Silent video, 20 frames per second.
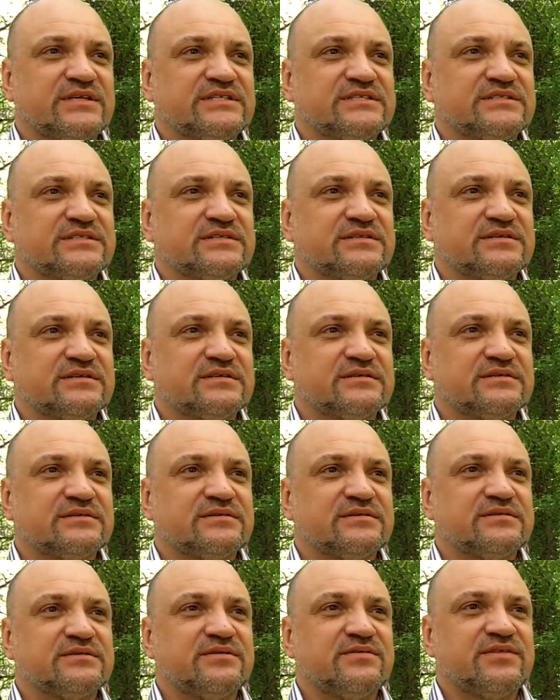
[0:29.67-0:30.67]
This
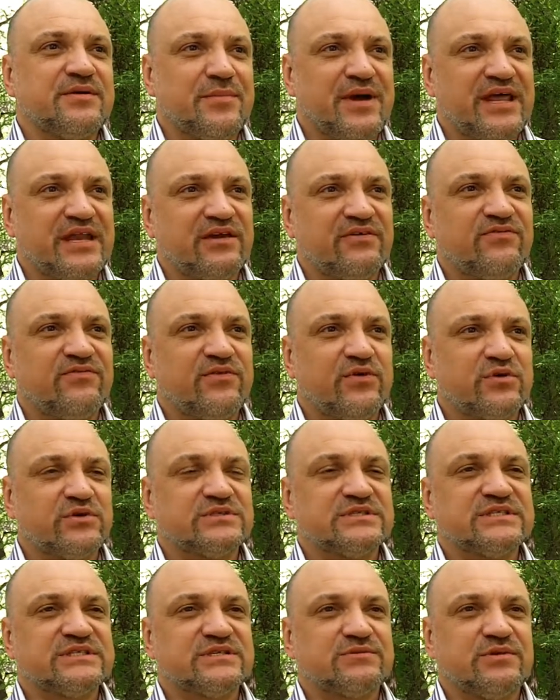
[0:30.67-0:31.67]
thematic
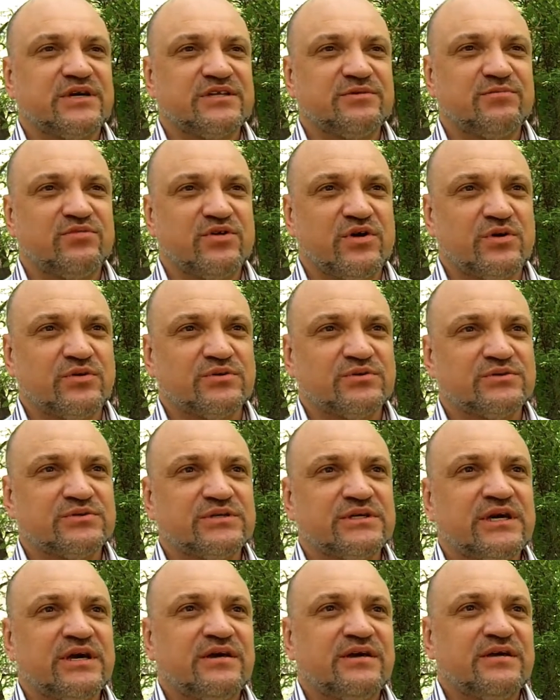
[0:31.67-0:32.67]
focus is quite broad.
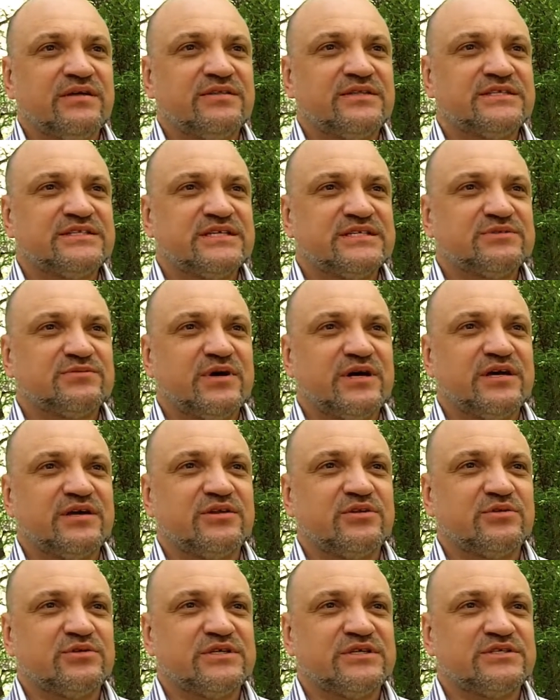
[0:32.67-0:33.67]
This is
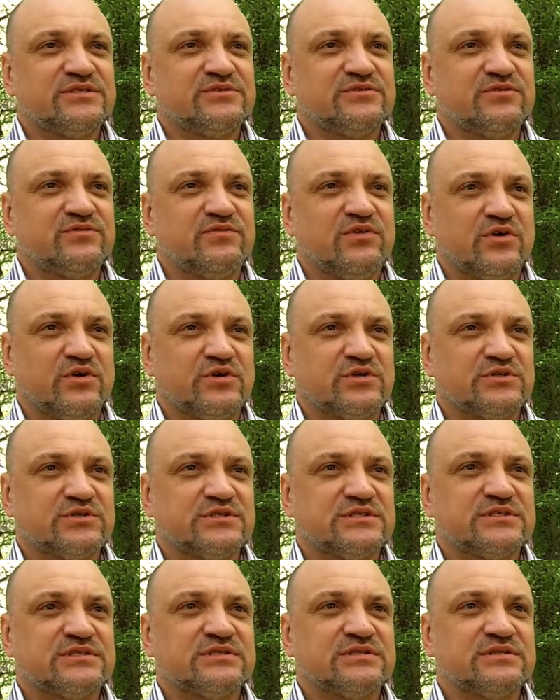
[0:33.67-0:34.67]
why, in order to
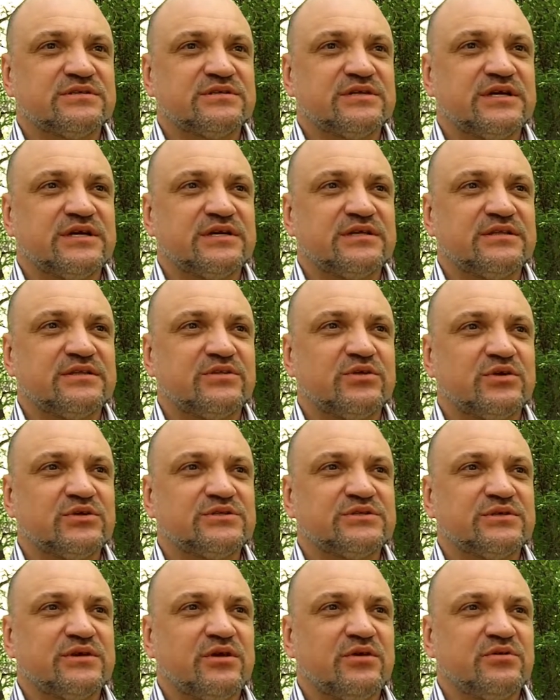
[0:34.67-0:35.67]
focus and
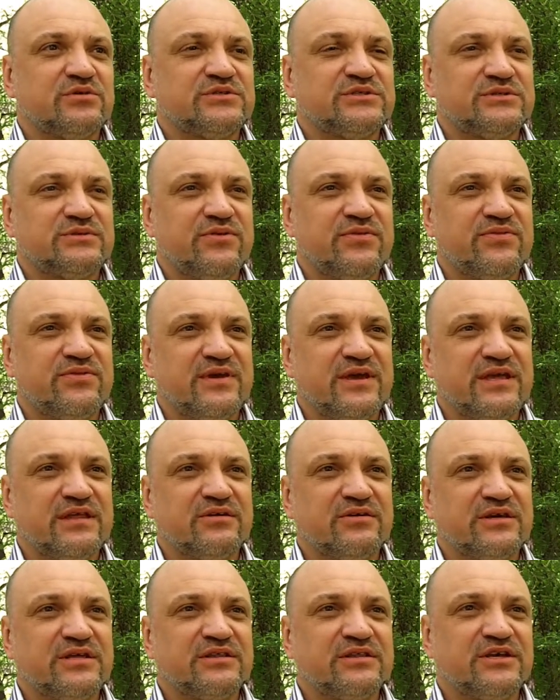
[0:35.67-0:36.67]
not to go too
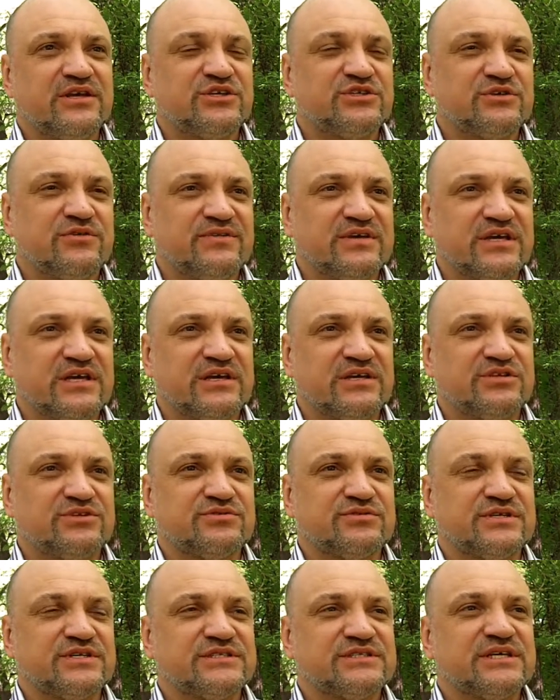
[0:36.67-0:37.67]
thin in each of the
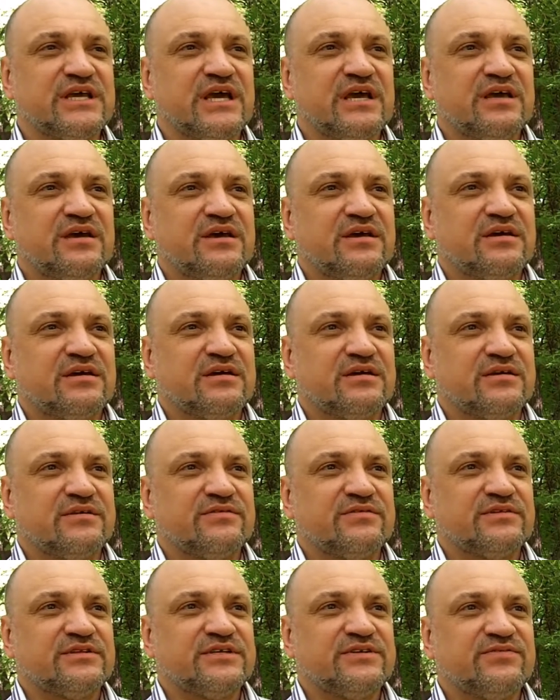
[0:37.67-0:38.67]
countries,
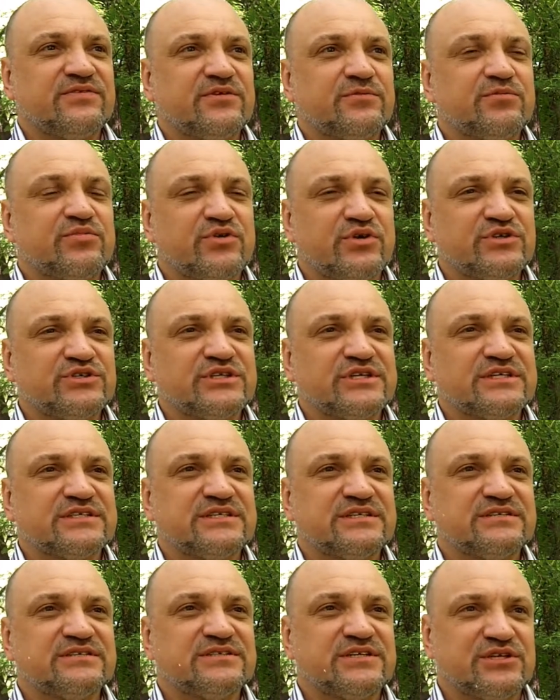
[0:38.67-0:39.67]
different
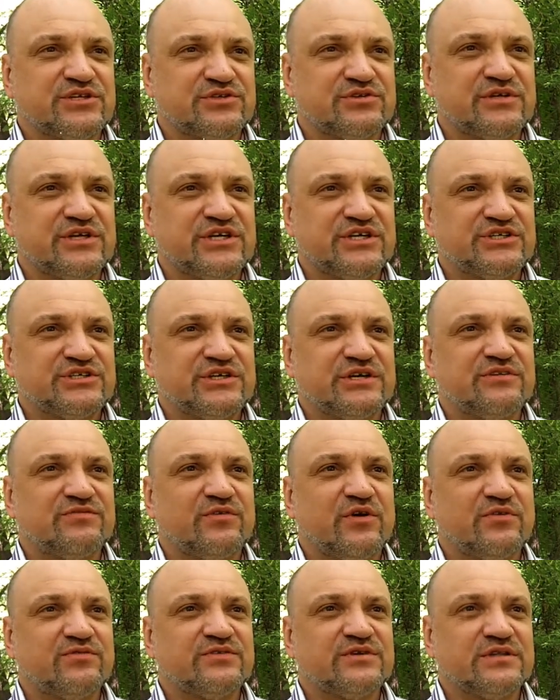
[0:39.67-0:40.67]
projects in Central Asia
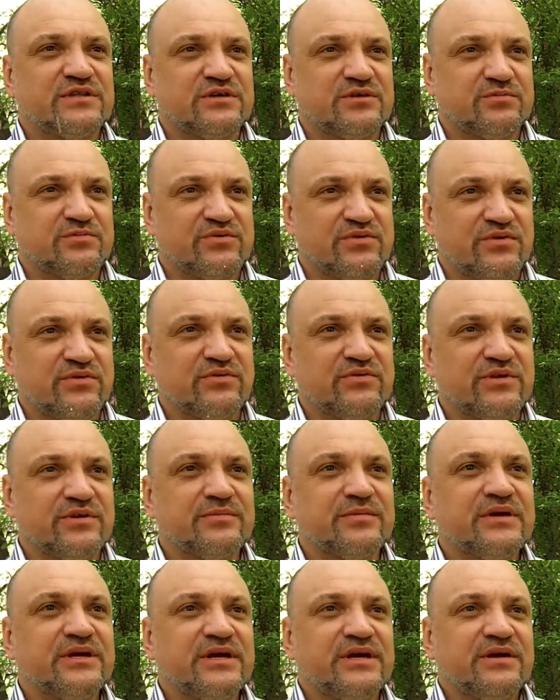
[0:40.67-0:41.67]
involved in our
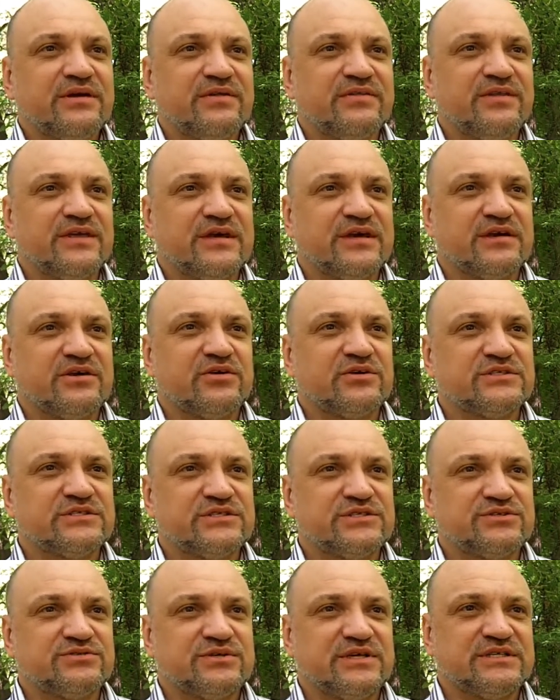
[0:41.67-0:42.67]
program, they are
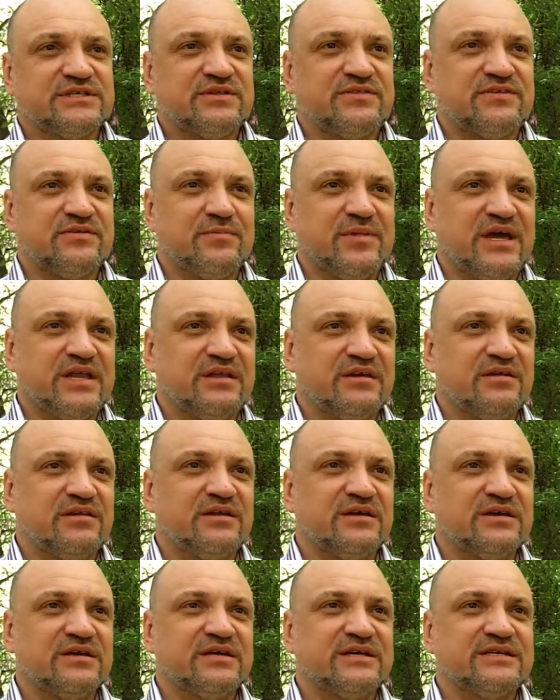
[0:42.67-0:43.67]
concentrated
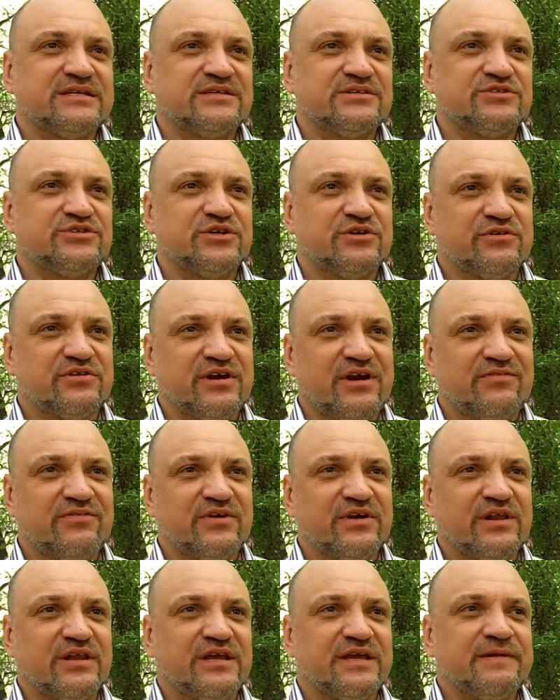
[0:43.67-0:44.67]
thematically and
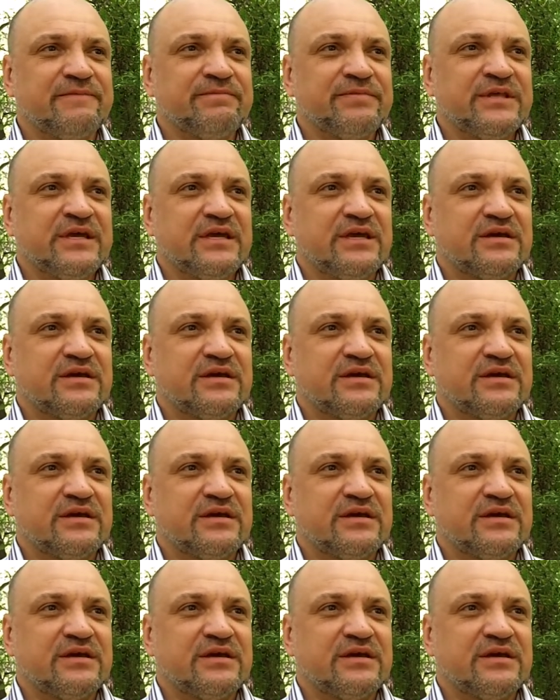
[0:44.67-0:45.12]
geographically